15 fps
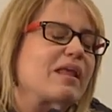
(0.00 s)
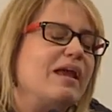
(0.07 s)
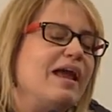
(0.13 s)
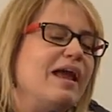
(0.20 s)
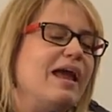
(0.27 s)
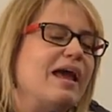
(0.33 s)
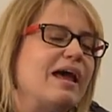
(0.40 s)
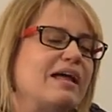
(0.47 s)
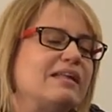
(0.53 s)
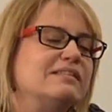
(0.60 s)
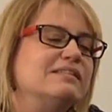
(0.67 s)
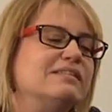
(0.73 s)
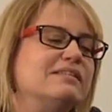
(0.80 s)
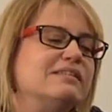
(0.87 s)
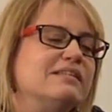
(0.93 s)

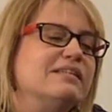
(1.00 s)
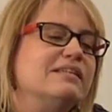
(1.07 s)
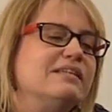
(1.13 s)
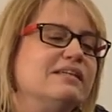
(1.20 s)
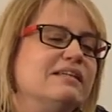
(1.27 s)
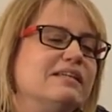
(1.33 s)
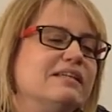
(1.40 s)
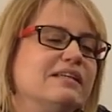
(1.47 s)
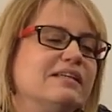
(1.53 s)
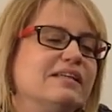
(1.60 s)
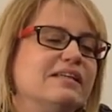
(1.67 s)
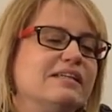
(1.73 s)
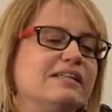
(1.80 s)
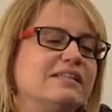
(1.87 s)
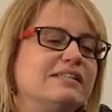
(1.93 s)
And
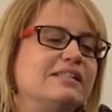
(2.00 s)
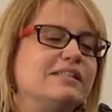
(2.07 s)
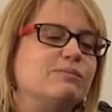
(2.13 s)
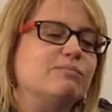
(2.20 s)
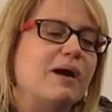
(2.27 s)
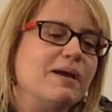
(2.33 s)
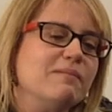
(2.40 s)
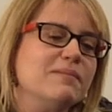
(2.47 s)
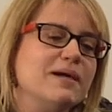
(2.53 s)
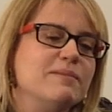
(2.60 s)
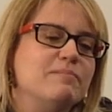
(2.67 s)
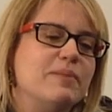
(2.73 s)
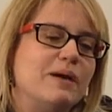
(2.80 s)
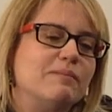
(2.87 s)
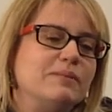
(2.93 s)
despite my
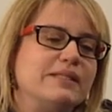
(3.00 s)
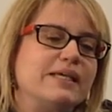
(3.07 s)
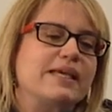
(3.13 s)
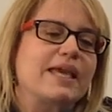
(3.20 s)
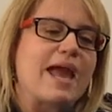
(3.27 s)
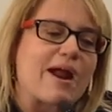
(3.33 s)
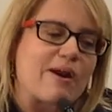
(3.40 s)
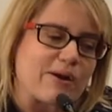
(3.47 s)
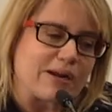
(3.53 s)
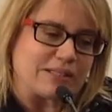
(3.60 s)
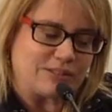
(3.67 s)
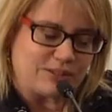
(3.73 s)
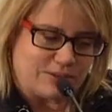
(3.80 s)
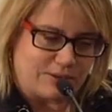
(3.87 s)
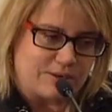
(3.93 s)
bubbly
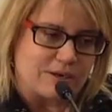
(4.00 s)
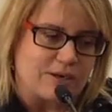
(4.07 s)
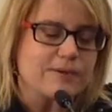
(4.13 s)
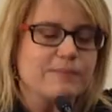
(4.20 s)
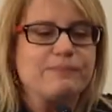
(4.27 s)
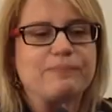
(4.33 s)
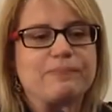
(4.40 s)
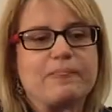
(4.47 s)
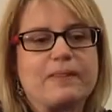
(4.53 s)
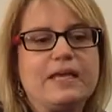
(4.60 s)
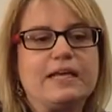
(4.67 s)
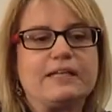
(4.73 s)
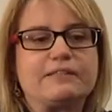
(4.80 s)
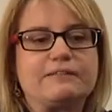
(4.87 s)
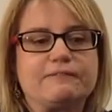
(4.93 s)
character,
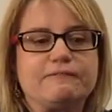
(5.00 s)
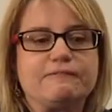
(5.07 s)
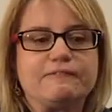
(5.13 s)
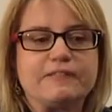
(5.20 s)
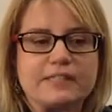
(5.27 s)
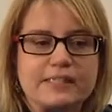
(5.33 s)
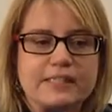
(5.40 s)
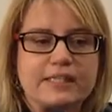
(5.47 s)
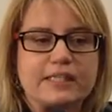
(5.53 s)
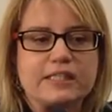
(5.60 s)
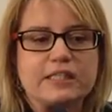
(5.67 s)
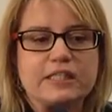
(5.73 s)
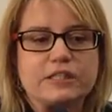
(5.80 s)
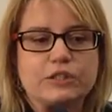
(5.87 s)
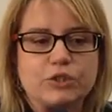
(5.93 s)
it
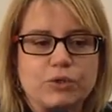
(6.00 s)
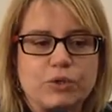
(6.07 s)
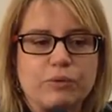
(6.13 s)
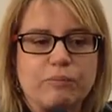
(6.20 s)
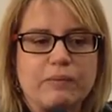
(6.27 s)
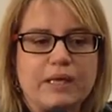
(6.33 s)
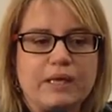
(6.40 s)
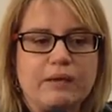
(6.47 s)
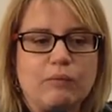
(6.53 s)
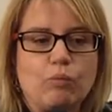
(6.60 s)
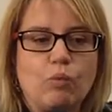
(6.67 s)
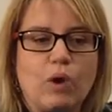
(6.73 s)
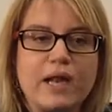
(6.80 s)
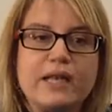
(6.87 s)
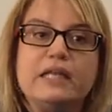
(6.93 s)
physically took me
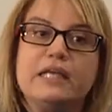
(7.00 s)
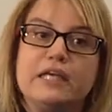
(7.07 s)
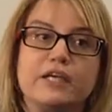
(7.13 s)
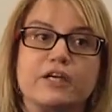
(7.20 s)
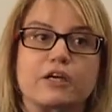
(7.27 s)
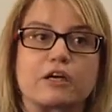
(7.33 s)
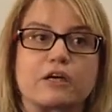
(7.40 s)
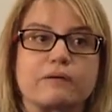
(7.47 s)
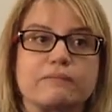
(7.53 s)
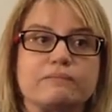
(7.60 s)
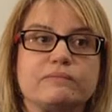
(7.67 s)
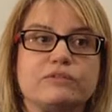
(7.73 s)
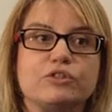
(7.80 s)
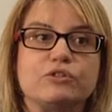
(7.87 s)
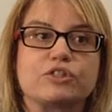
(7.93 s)
1 year
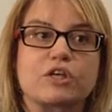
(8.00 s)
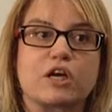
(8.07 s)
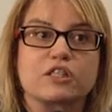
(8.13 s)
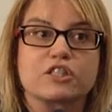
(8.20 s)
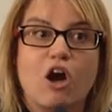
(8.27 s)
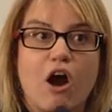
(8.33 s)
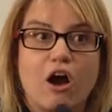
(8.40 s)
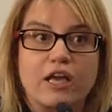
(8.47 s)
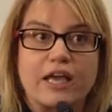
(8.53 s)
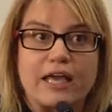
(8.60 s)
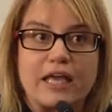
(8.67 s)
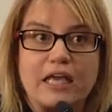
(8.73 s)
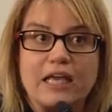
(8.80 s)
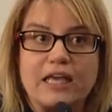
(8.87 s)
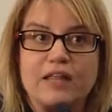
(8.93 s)
to start
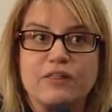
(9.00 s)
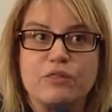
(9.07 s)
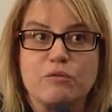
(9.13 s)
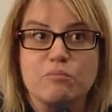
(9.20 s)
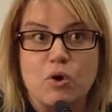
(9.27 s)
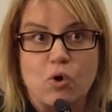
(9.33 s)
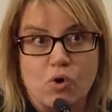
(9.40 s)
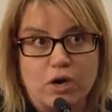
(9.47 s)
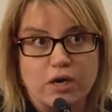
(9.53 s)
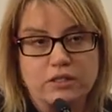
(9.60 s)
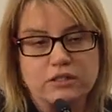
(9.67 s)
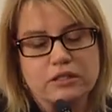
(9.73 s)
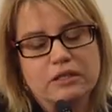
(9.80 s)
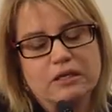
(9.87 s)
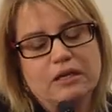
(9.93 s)
talking in the
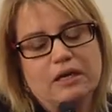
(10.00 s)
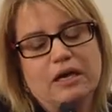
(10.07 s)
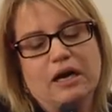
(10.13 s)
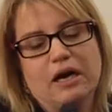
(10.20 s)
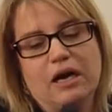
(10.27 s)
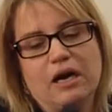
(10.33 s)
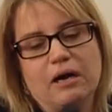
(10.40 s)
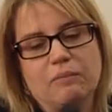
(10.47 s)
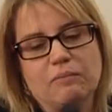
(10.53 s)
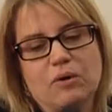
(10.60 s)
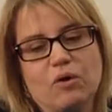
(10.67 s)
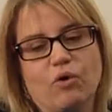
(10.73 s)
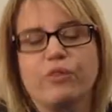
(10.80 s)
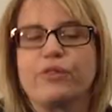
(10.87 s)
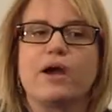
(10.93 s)
board.
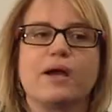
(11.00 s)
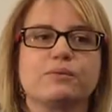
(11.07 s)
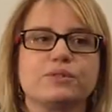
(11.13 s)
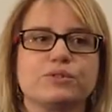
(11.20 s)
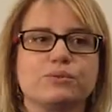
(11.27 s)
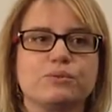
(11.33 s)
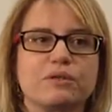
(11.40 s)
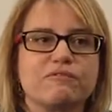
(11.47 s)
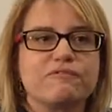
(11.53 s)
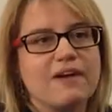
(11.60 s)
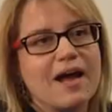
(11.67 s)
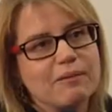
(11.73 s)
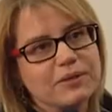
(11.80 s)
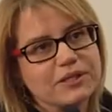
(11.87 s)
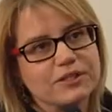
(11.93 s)
Although I was doing a
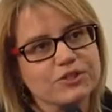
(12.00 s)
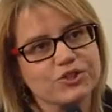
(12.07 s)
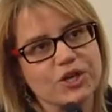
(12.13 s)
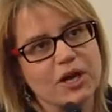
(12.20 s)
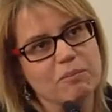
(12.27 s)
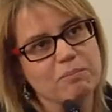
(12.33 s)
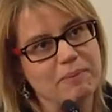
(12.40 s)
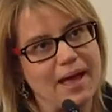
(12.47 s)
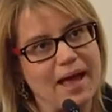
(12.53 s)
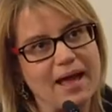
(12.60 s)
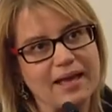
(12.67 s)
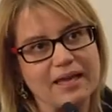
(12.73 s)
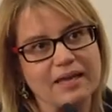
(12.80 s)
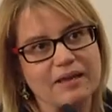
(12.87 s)
fabulous job back,